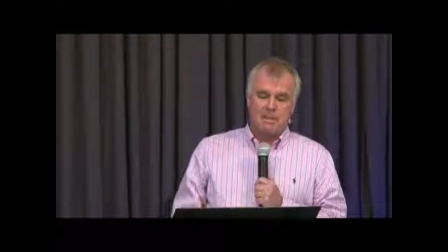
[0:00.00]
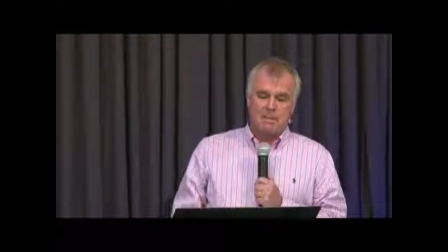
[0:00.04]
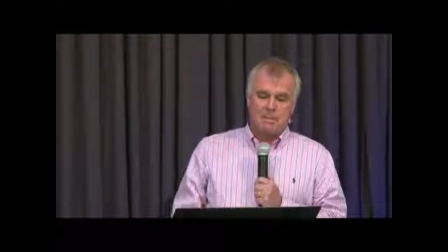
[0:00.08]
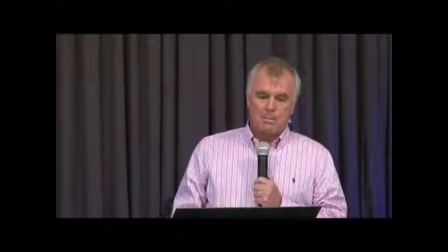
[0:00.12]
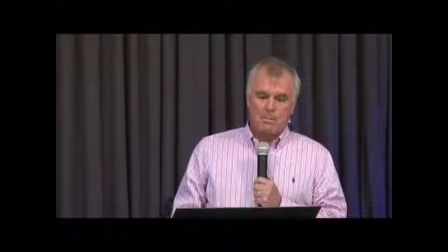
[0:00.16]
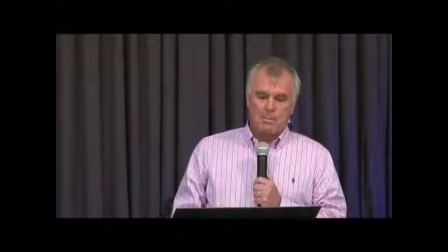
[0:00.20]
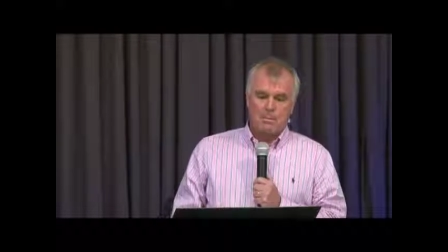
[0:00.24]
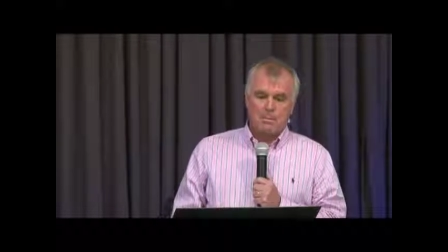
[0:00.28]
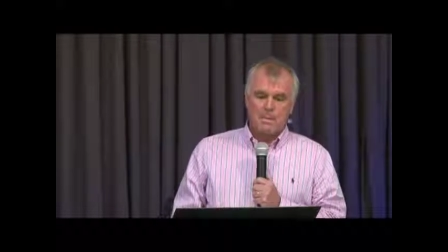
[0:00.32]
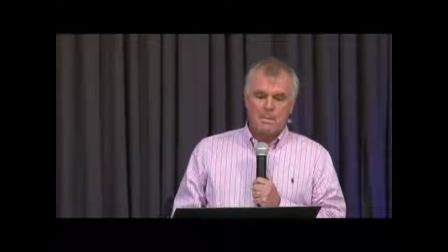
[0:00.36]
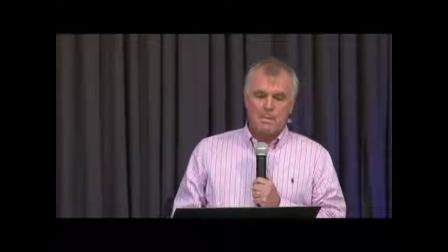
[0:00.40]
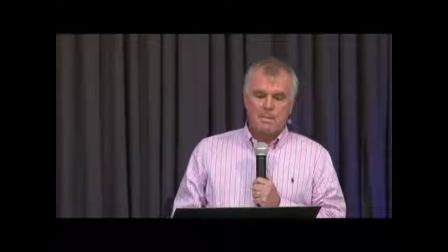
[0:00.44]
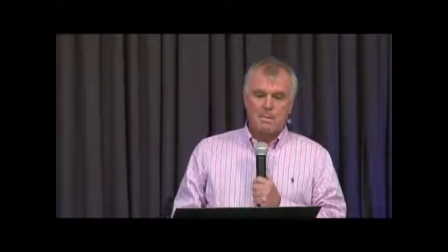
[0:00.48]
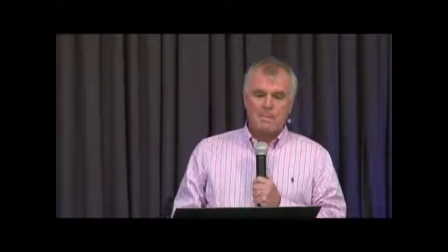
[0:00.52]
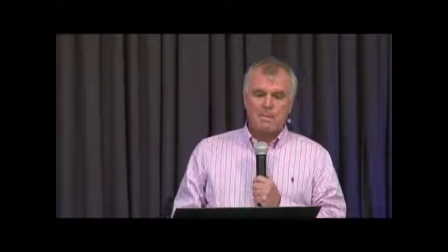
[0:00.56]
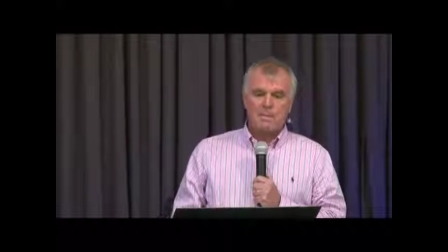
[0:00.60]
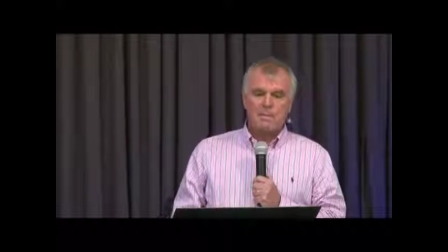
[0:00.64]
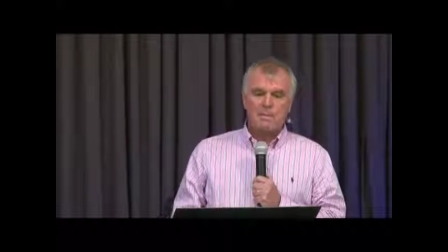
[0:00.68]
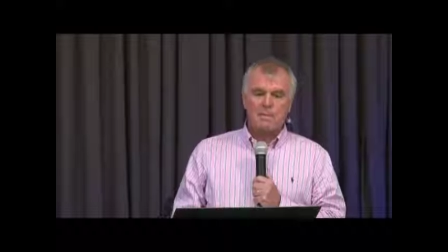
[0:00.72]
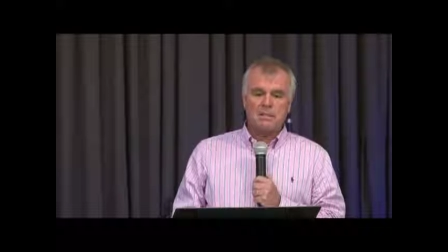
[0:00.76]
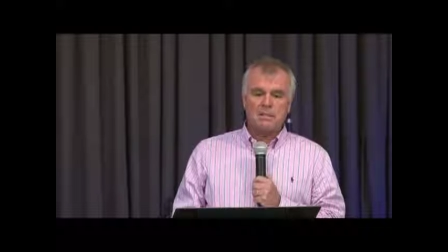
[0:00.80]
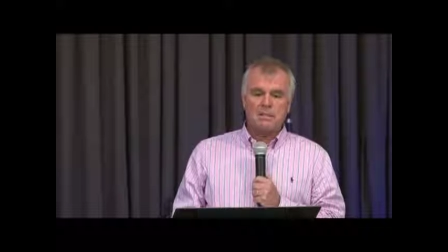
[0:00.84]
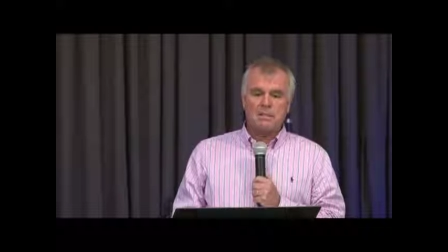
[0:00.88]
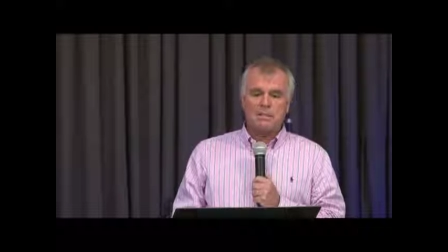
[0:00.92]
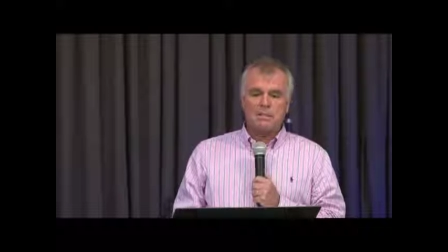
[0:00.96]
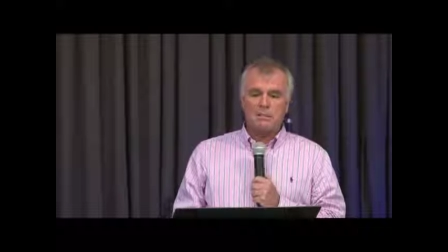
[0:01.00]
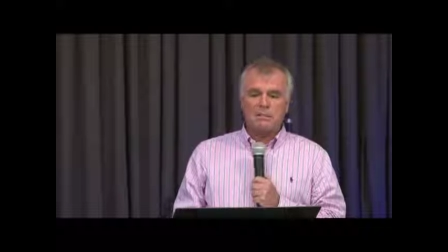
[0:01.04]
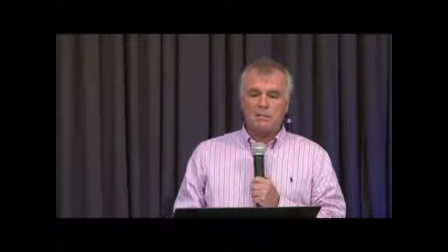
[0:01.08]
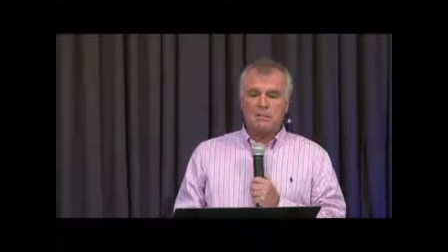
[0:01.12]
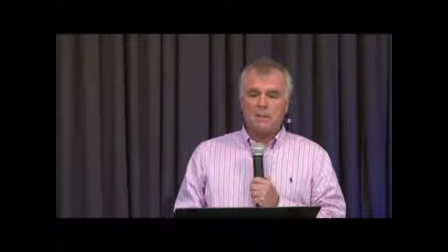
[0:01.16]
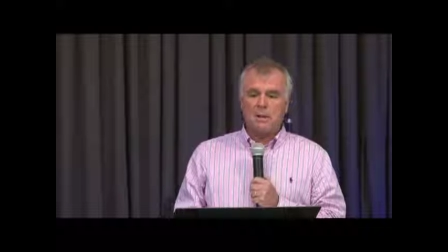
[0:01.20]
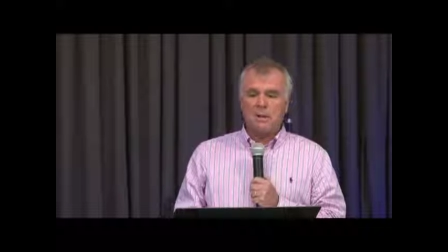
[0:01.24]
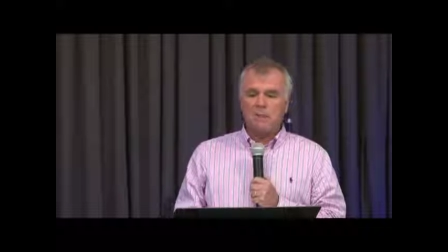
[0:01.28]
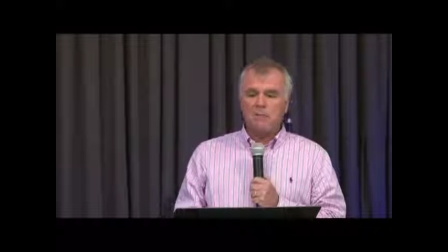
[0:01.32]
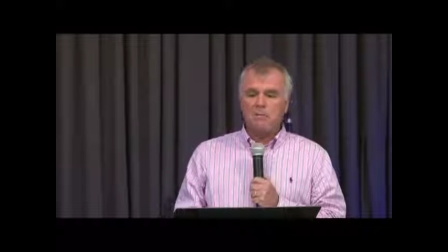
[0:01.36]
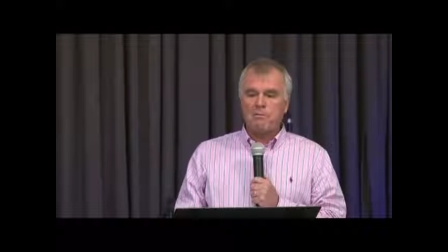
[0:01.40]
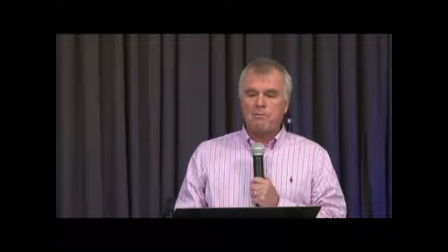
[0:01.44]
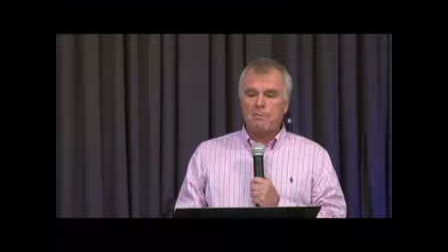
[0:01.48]
But she listened to
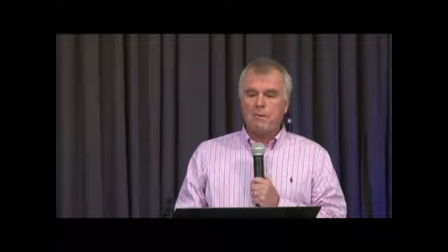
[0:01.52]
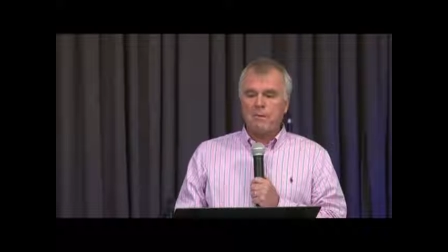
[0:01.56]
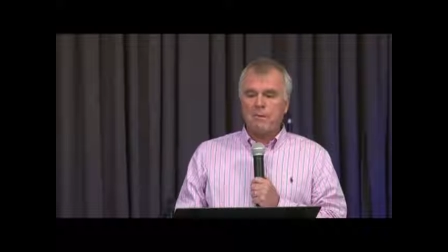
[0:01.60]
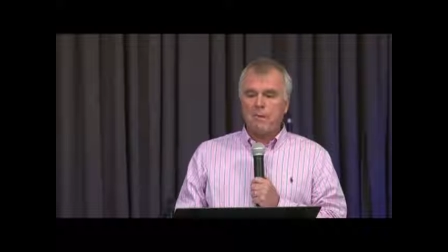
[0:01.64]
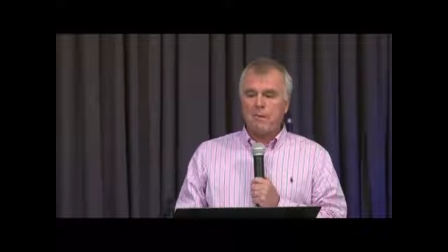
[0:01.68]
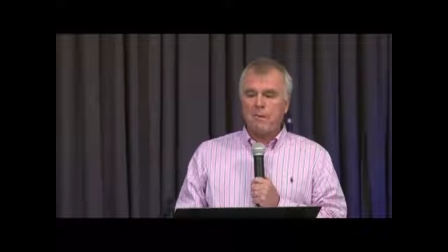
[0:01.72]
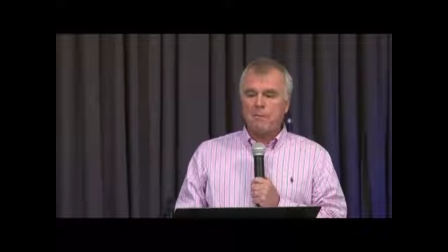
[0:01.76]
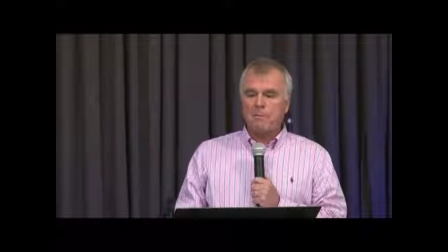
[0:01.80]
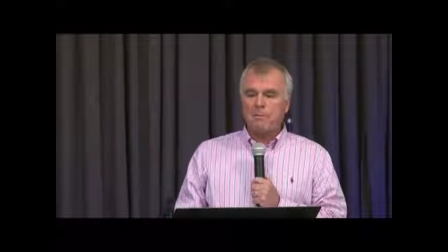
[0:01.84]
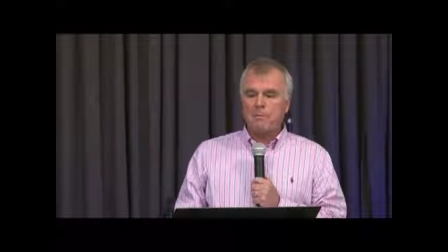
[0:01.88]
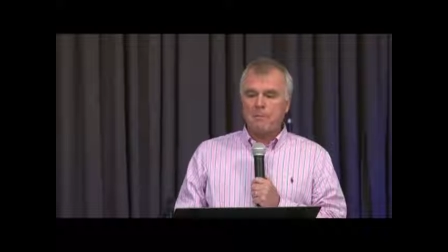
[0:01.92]
one of my